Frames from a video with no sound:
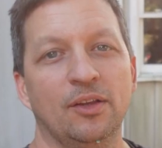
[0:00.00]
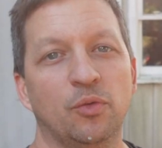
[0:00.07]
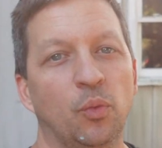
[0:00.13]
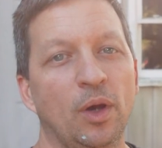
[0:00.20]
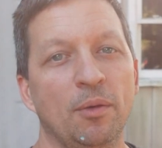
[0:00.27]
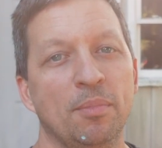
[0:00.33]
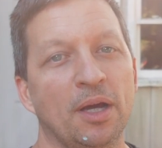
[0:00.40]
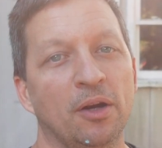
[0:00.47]
That's
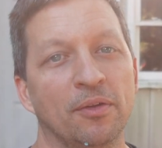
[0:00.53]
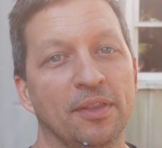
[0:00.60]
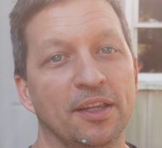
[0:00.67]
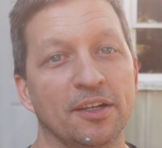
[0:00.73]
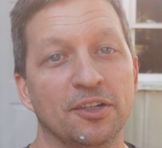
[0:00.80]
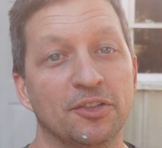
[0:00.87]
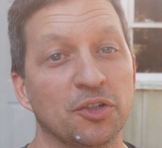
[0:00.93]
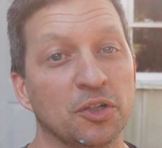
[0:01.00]
way better
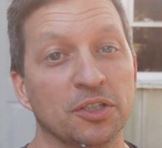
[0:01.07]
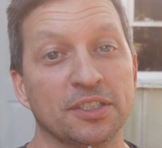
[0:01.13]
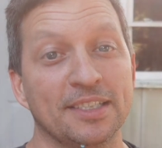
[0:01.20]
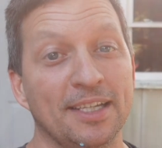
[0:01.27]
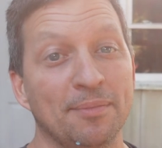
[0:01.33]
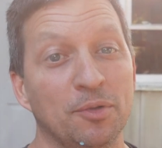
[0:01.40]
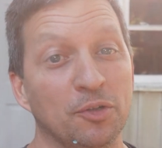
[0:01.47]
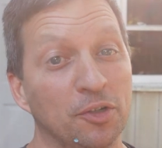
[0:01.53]
than the charge
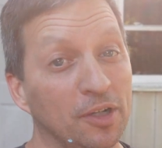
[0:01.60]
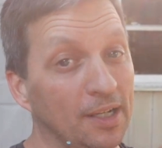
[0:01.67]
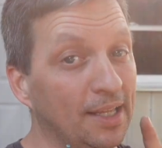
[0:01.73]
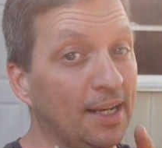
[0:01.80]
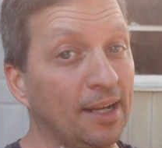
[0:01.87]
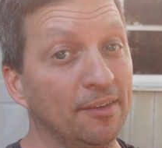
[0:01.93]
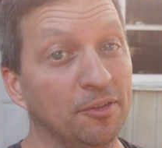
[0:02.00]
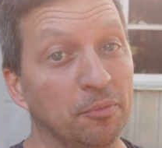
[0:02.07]
time on your
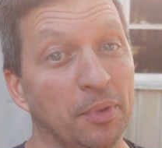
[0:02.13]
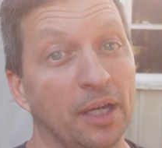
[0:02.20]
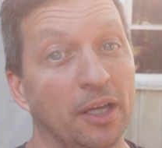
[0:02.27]
lead acid